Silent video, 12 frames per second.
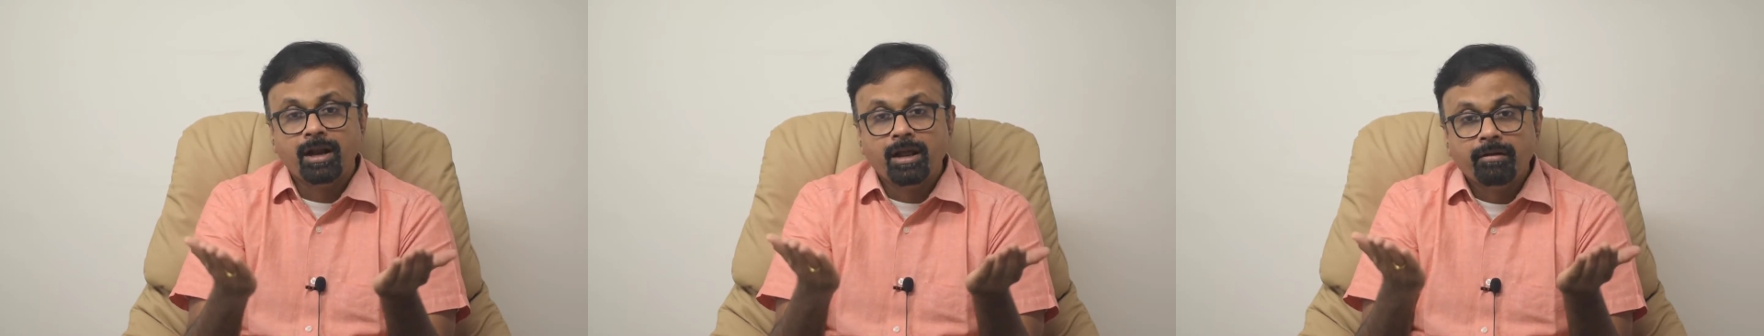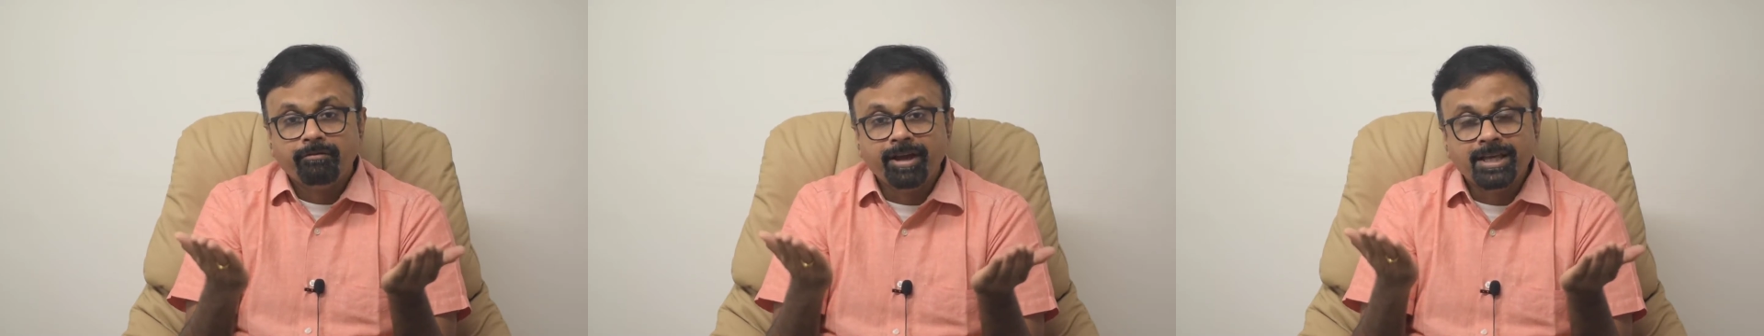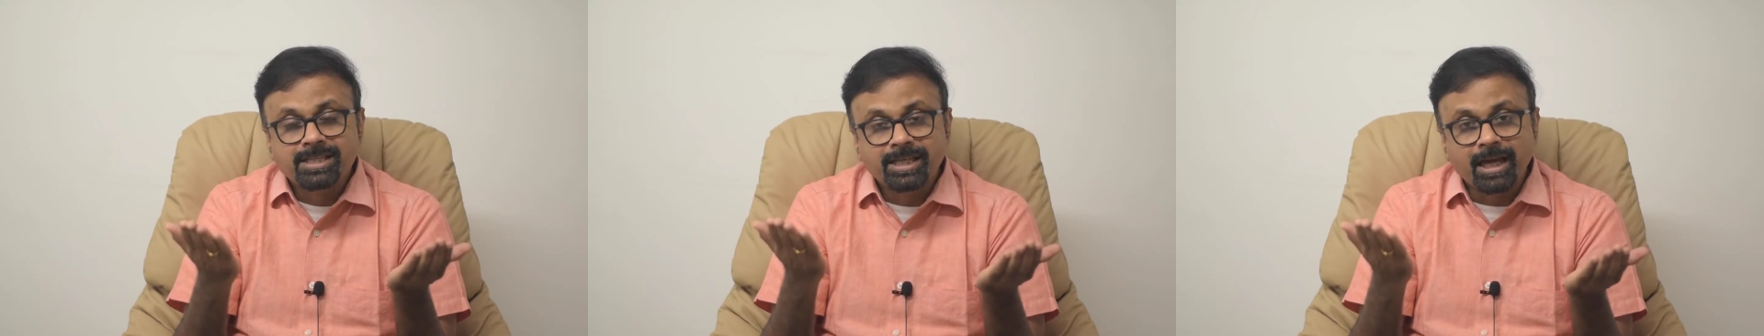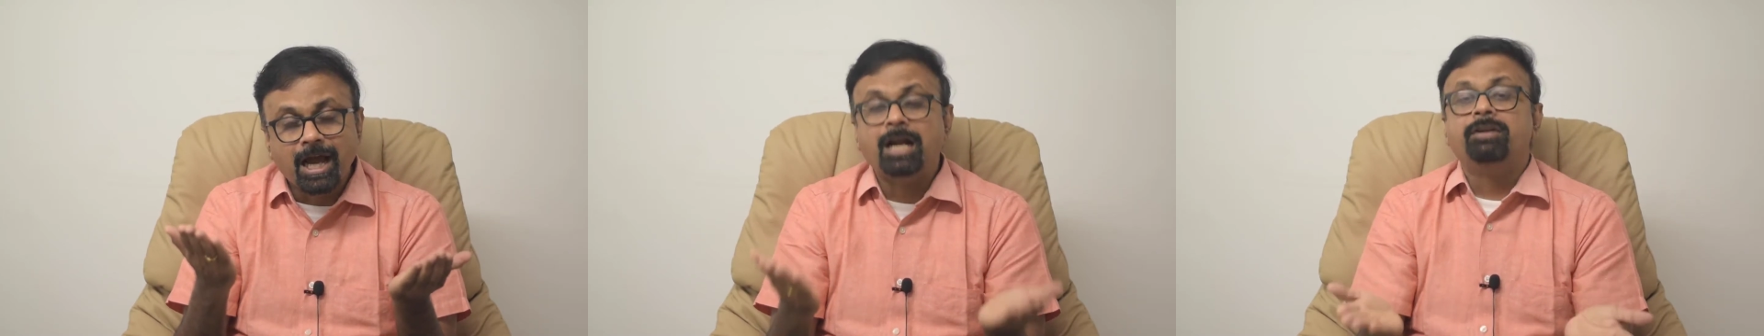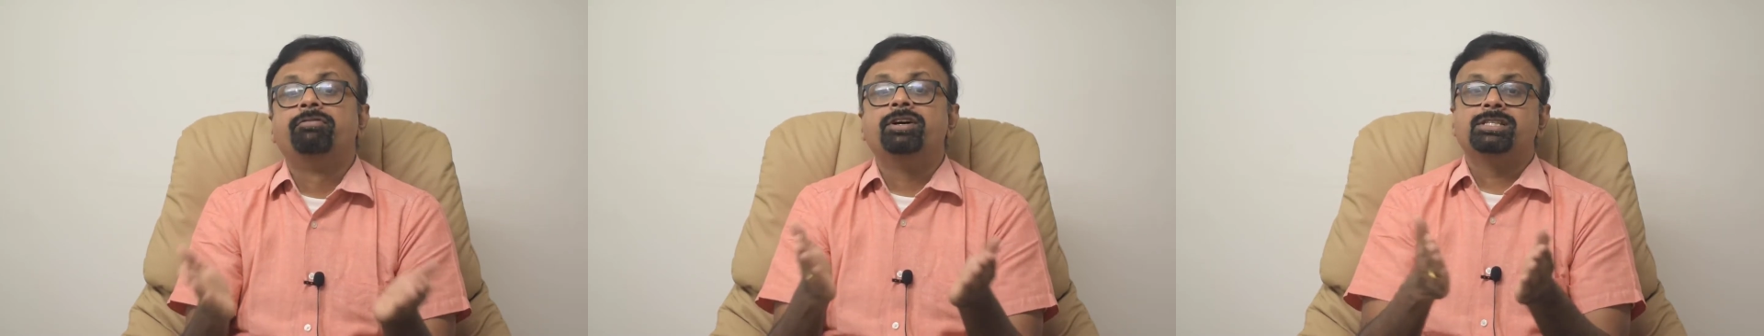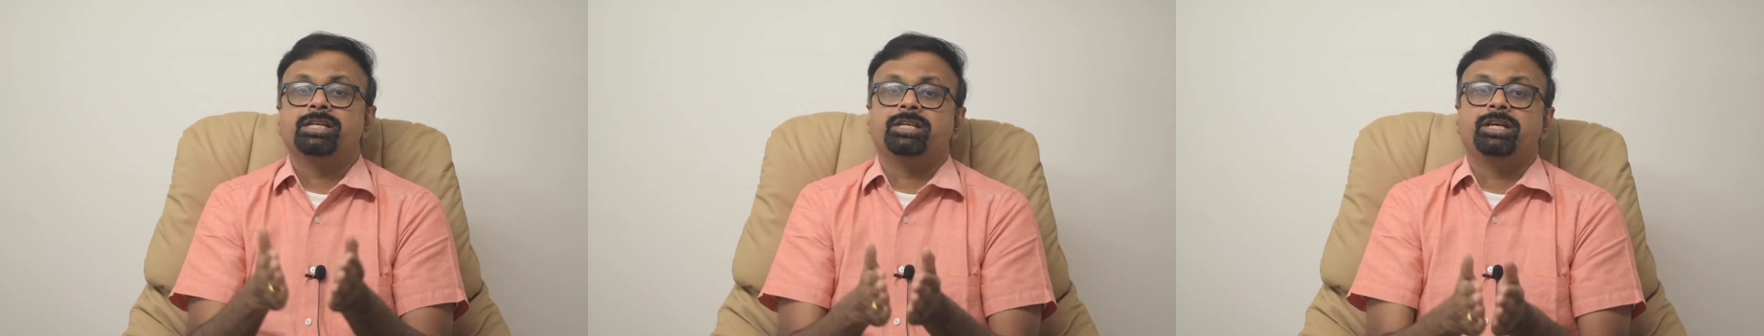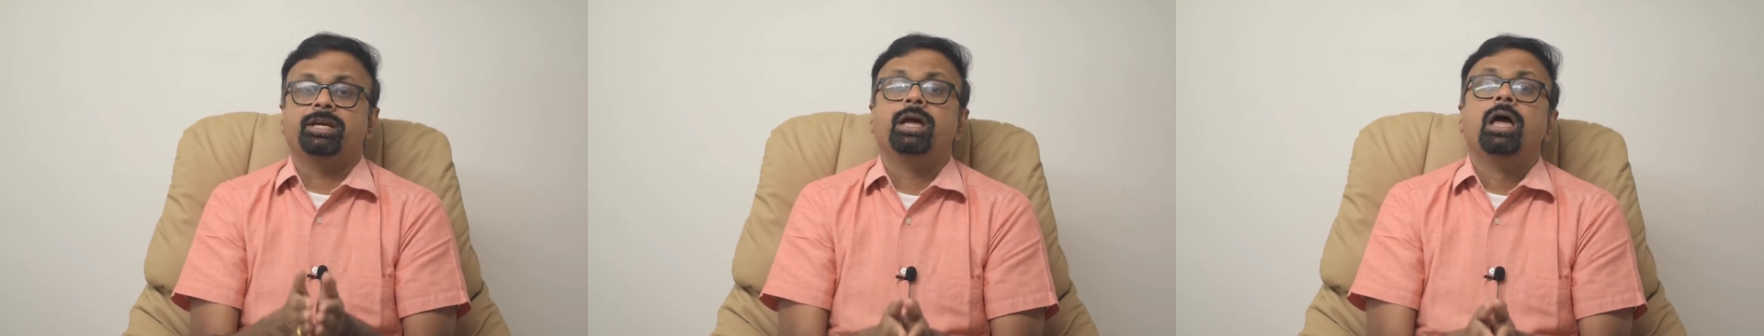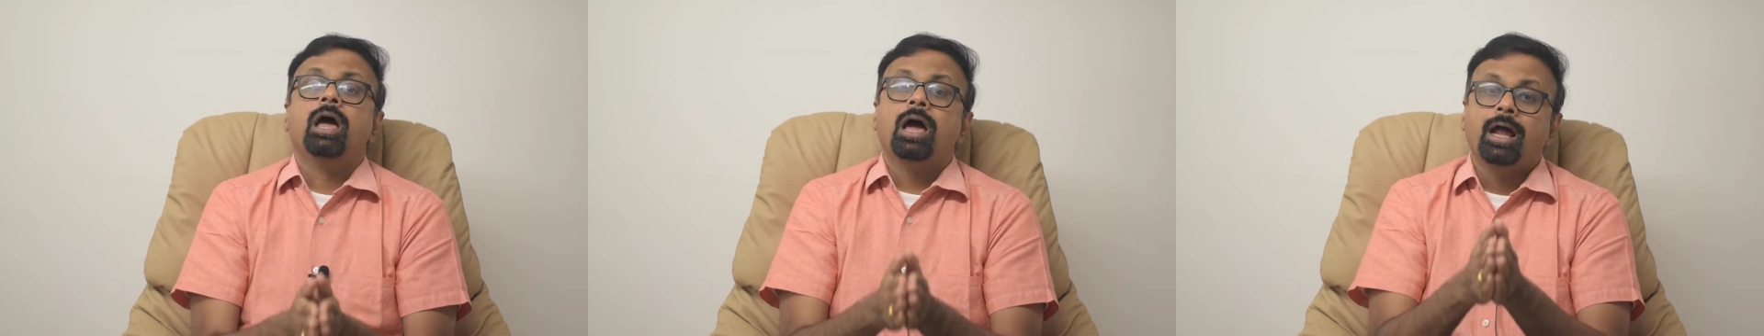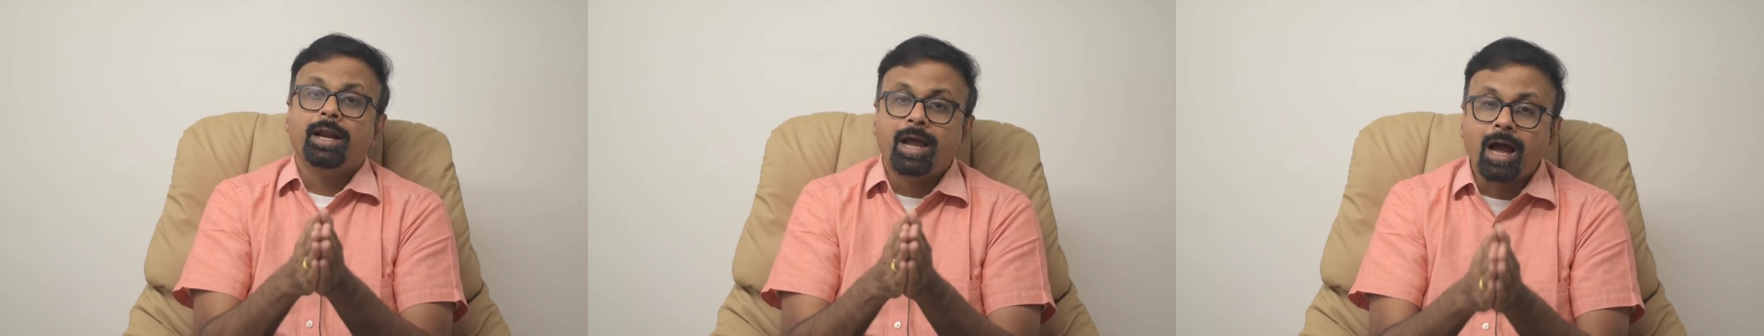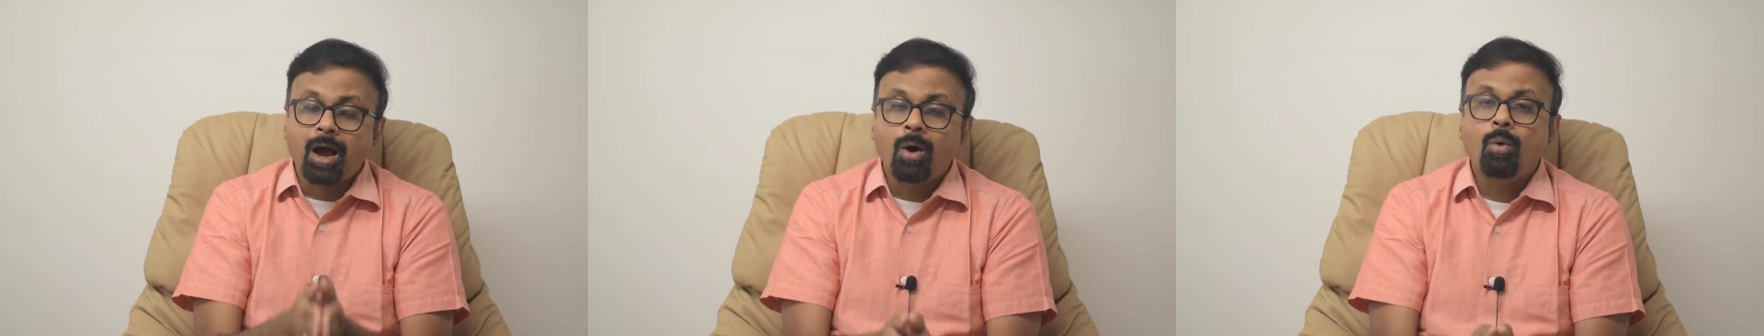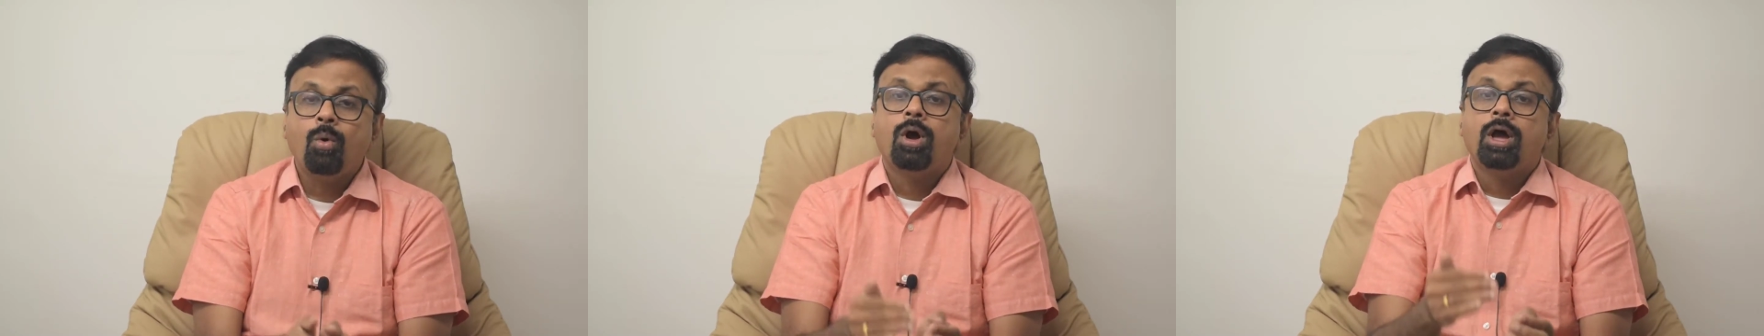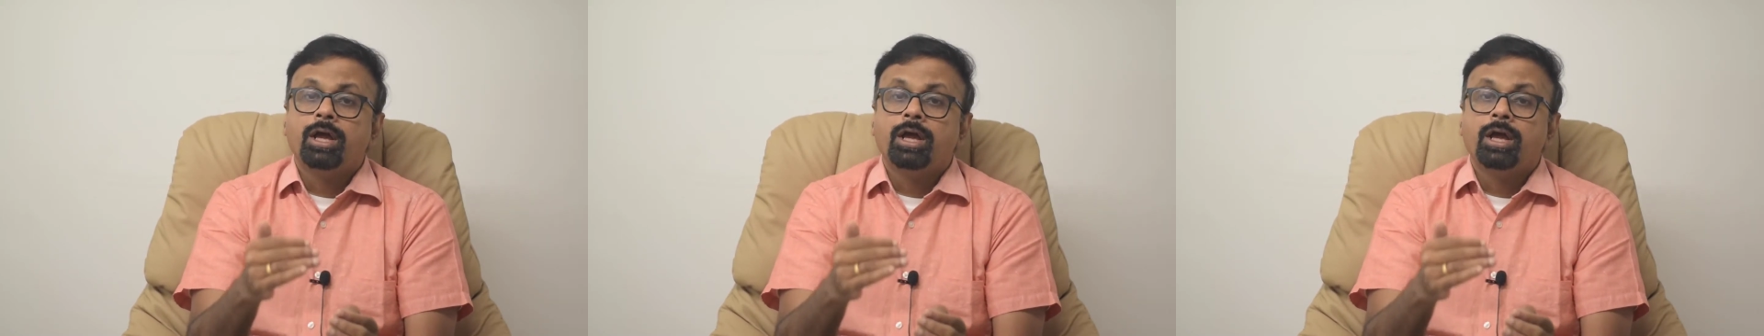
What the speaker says: facing adversity, and how